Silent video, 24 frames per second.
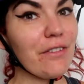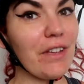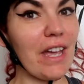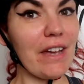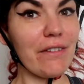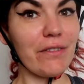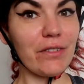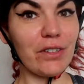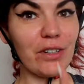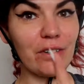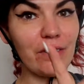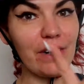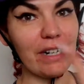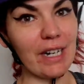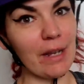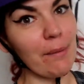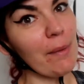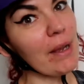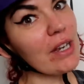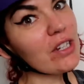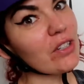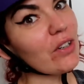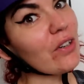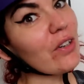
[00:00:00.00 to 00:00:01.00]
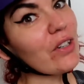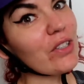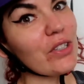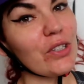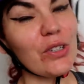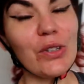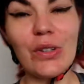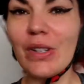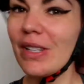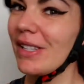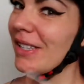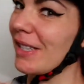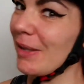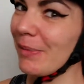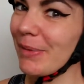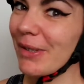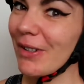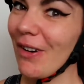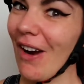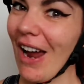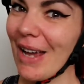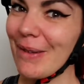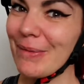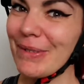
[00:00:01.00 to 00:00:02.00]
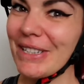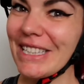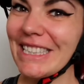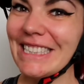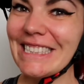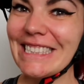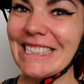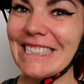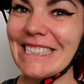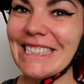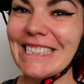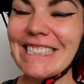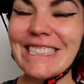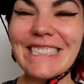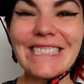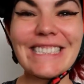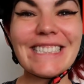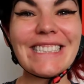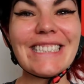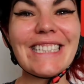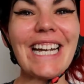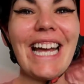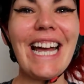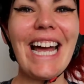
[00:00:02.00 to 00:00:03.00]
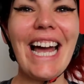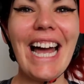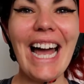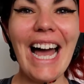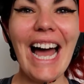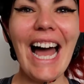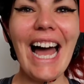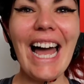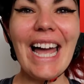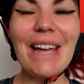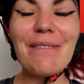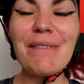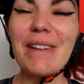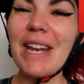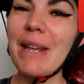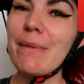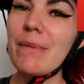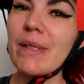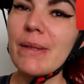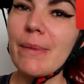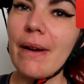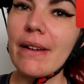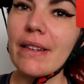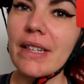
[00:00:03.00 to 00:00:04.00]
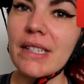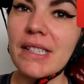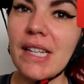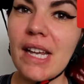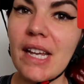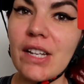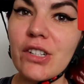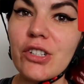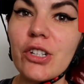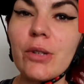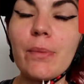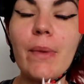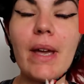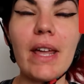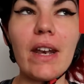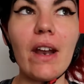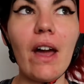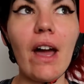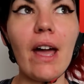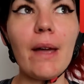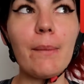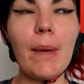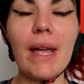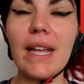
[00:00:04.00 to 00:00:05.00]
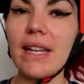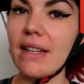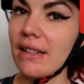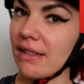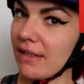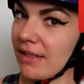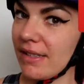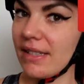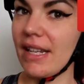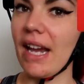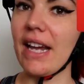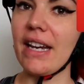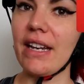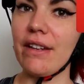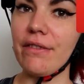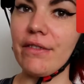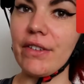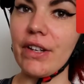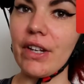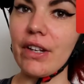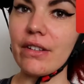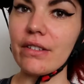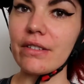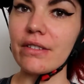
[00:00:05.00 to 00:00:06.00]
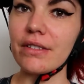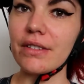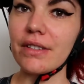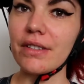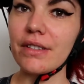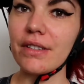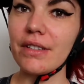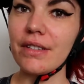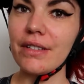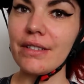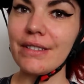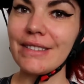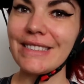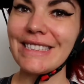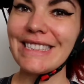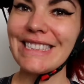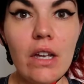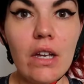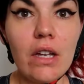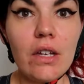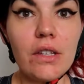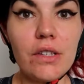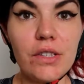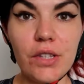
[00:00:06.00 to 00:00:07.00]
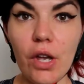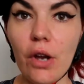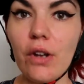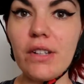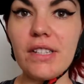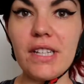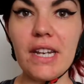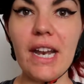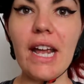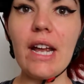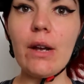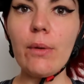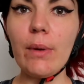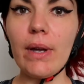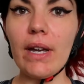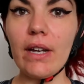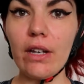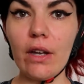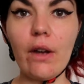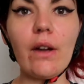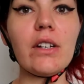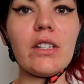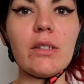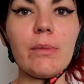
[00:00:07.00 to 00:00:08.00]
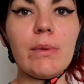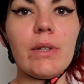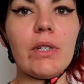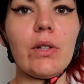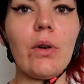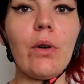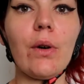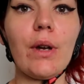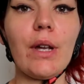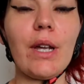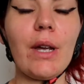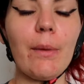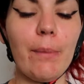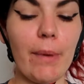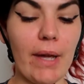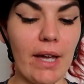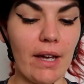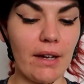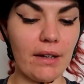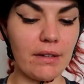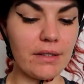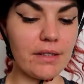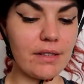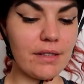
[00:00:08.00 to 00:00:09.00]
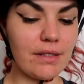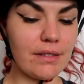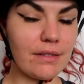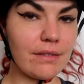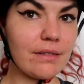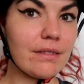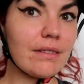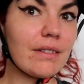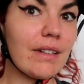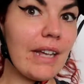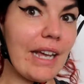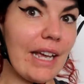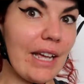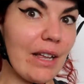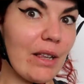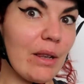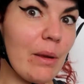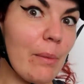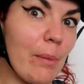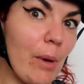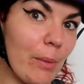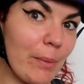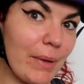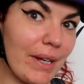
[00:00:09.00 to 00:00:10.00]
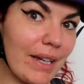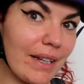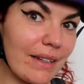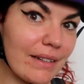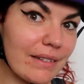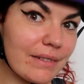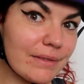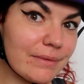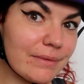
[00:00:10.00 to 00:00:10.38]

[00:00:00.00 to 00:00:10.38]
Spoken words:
you haven't already, make sure you subscribe. Hi, my name is Marilyn Tantrum and I make skating videos. So today we are going to be talking about hill bombing.